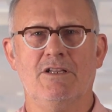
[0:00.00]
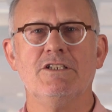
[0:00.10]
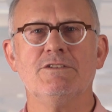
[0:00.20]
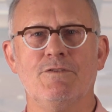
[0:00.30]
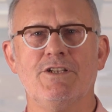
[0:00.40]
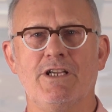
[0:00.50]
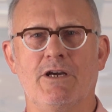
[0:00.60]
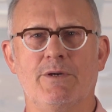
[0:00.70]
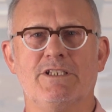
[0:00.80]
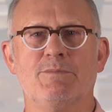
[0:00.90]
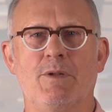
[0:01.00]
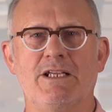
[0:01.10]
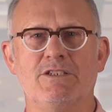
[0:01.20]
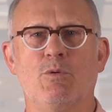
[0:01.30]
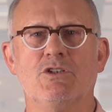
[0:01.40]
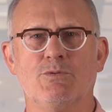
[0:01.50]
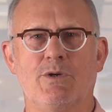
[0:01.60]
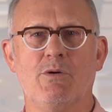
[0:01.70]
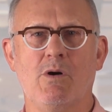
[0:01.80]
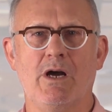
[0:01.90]
This video explains what's
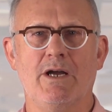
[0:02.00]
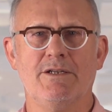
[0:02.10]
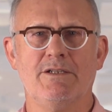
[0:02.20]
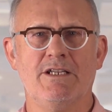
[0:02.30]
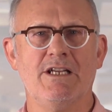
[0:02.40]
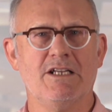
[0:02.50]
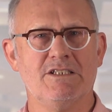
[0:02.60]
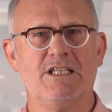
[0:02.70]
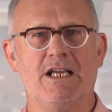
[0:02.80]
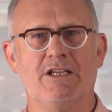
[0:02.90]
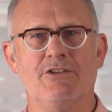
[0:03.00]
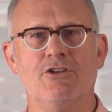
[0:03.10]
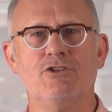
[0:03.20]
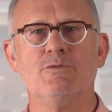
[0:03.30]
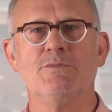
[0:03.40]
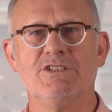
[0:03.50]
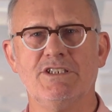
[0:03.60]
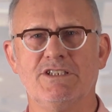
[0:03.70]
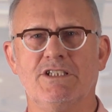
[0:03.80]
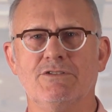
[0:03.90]
required in undertaking the
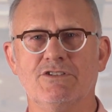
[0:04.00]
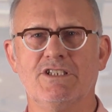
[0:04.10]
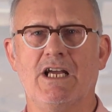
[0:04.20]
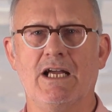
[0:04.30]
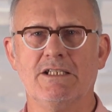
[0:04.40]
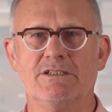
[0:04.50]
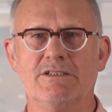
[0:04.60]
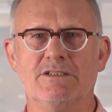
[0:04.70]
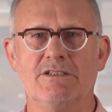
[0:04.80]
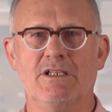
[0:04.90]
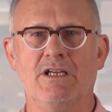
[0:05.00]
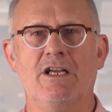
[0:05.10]
numeracy skills tasks